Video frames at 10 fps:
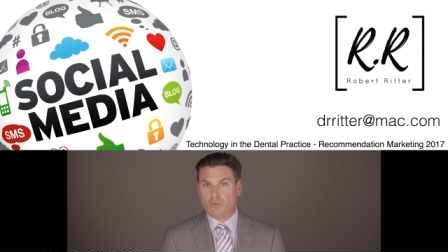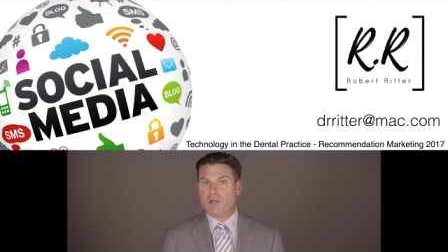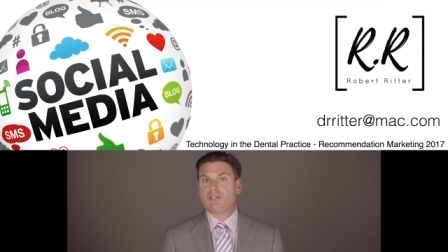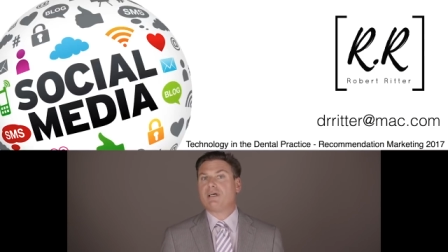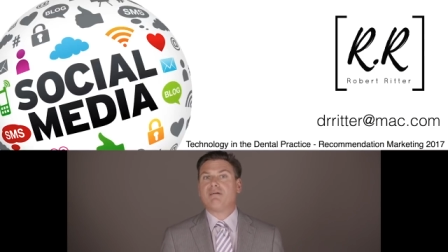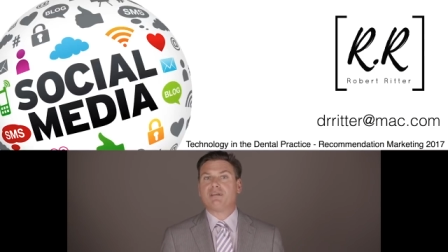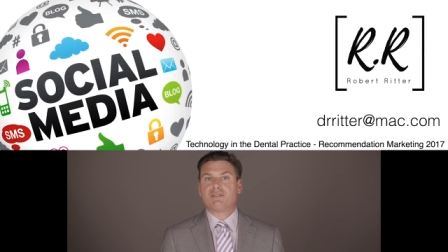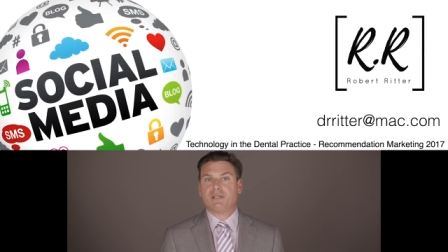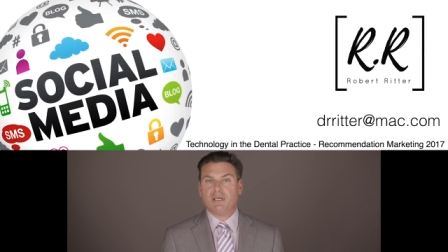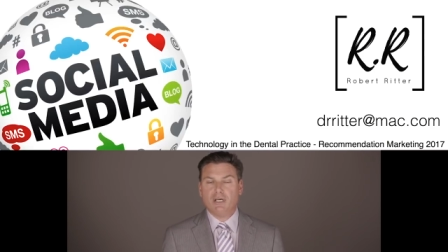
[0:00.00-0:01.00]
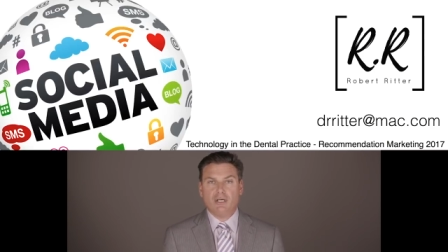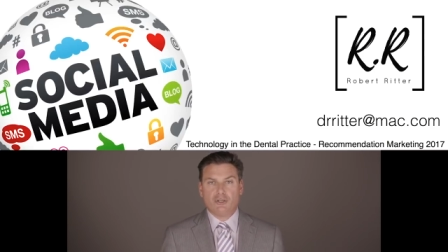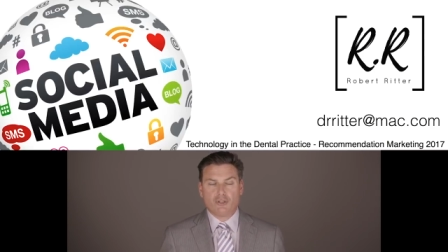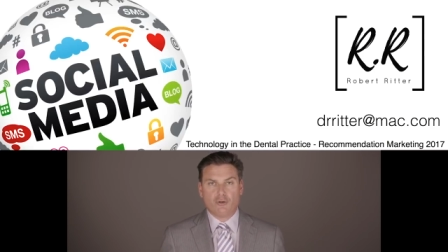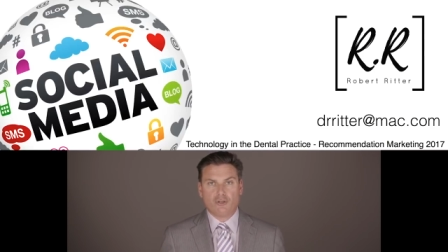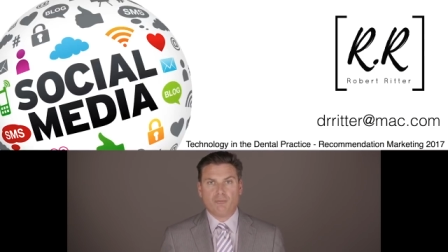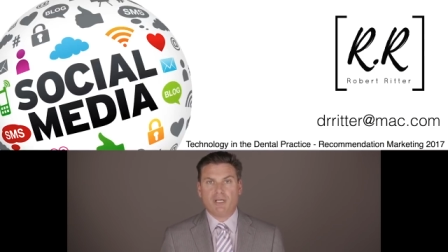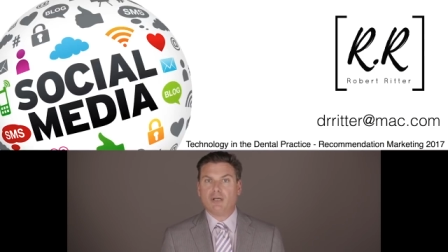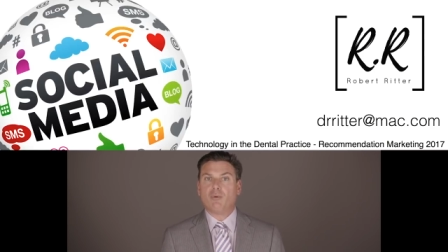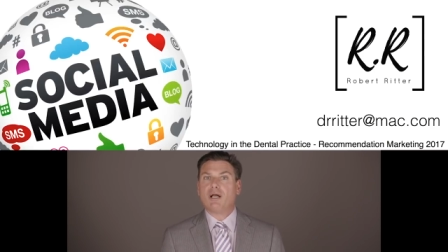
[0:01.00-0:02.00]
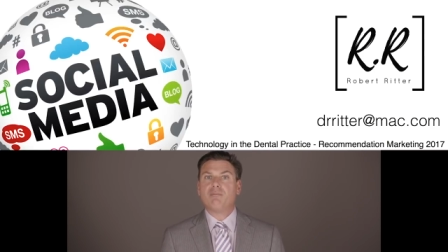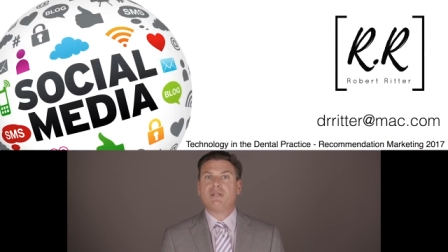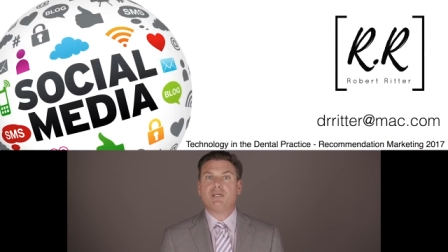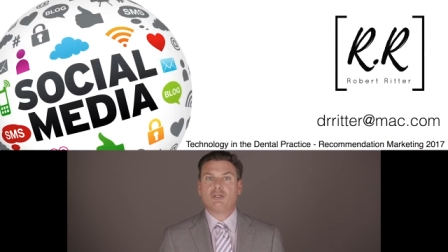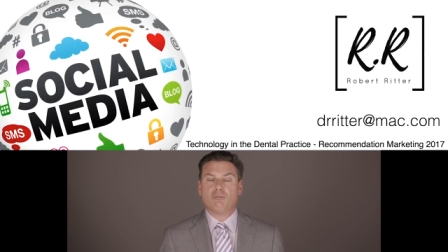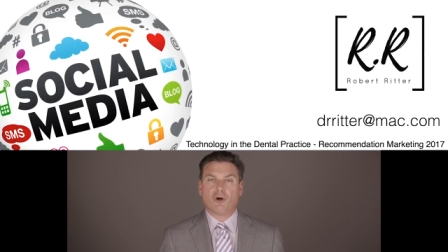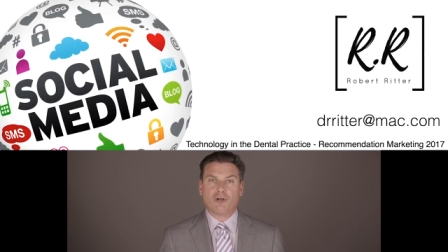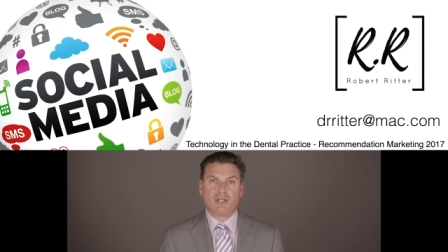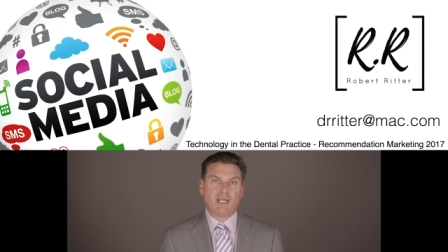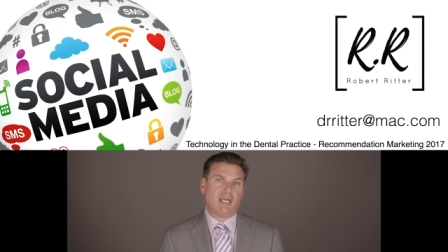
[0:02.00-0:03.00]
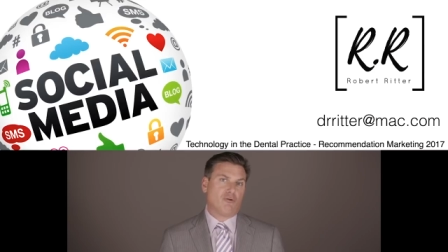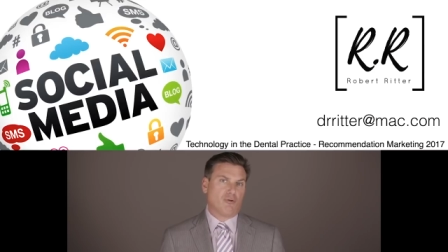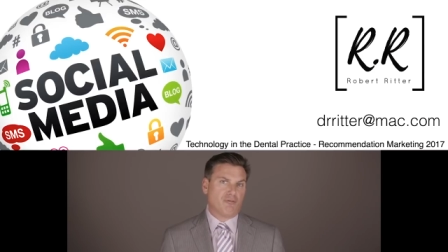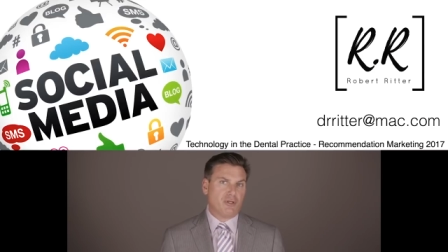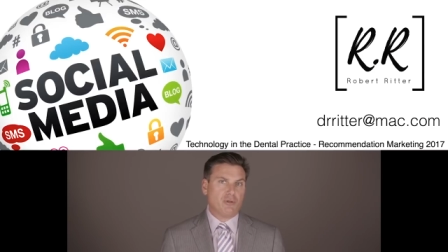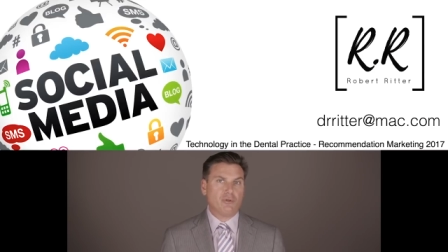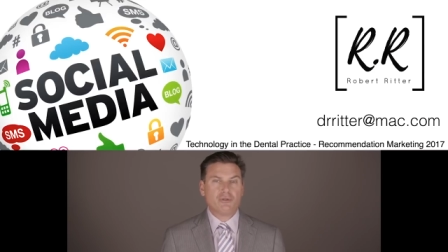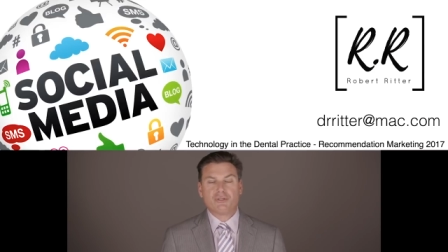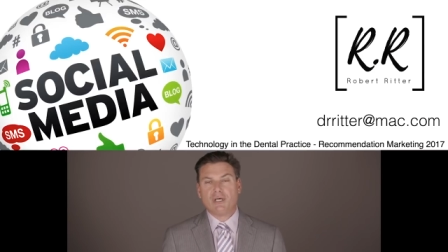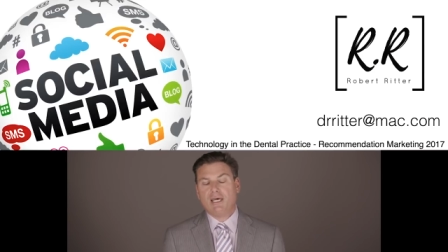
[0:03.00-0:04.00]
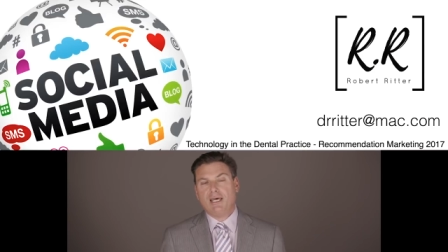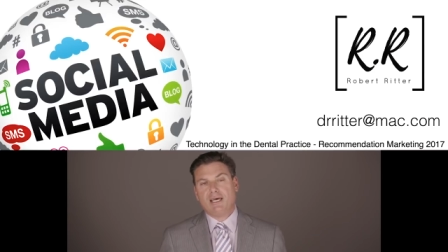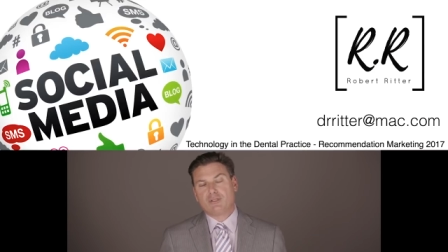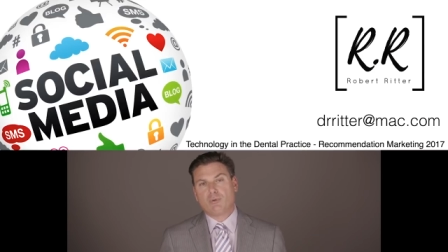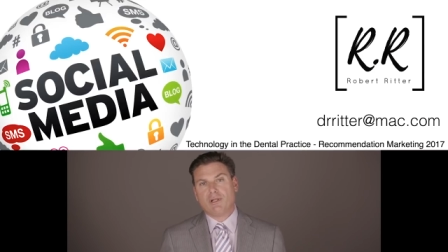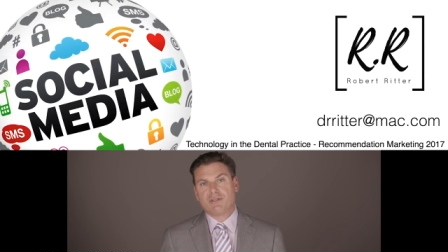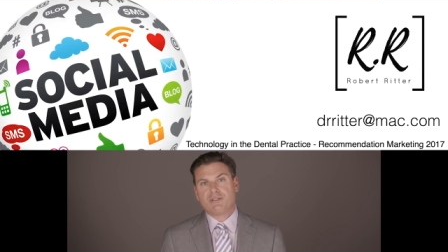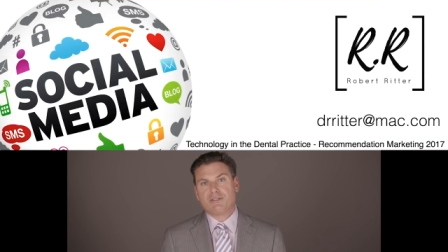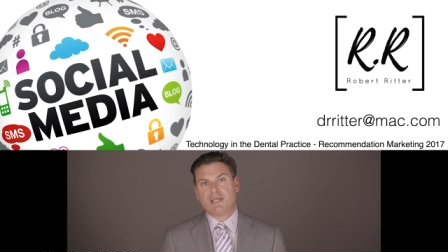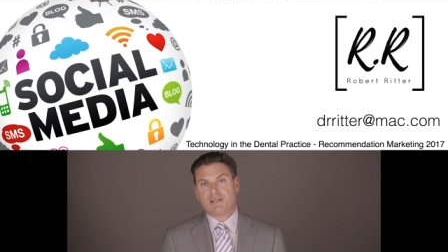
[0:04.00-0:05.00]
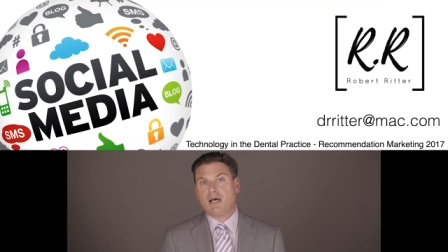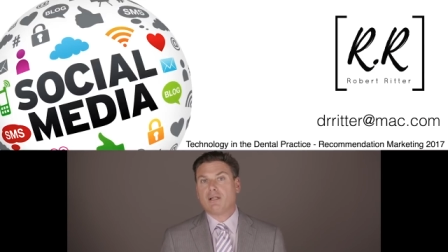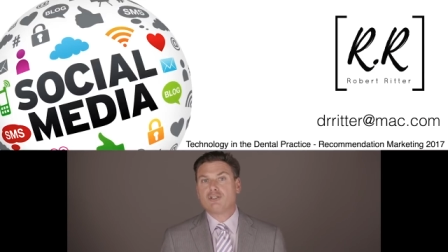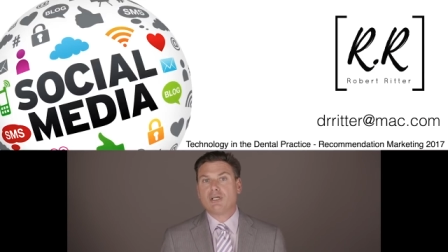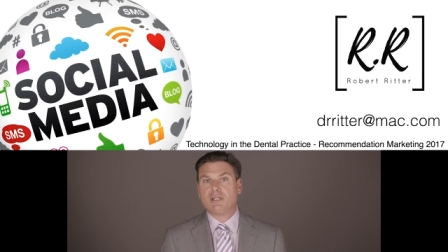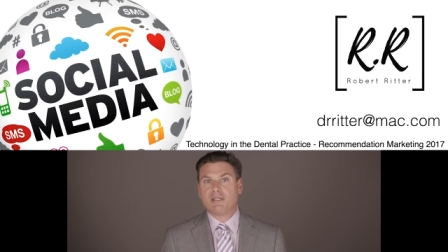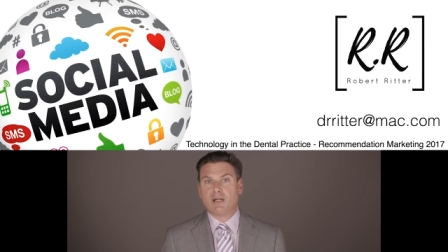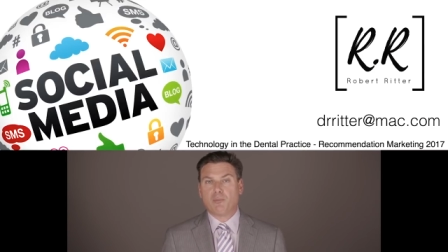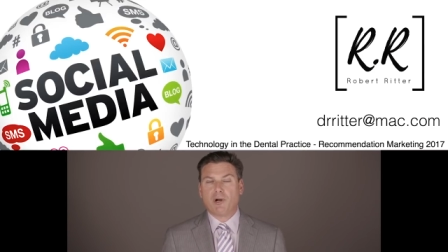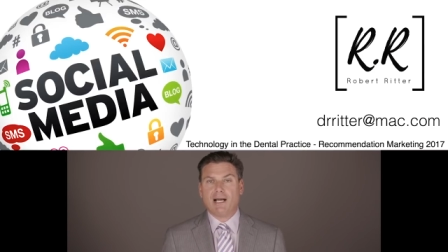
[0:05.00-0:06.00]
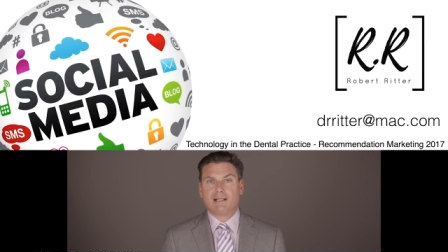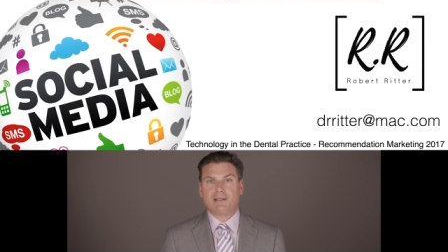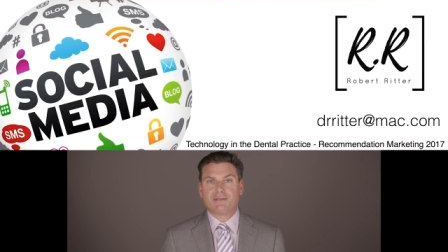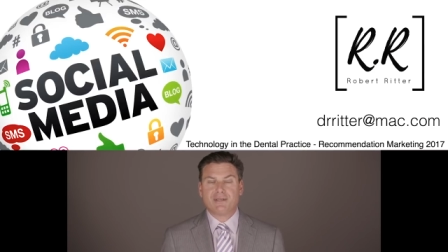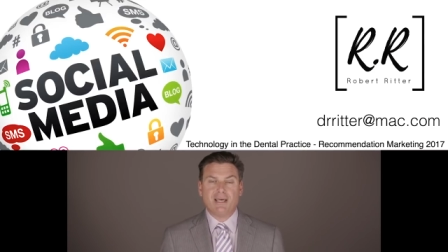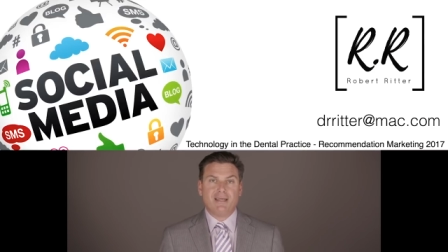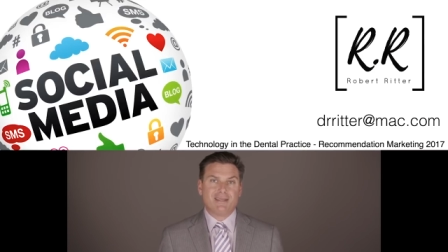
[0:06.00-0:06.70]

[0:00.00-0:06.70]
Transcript: One is obviously social media recommendation marketing, reviews, as well as technology in the dental practice.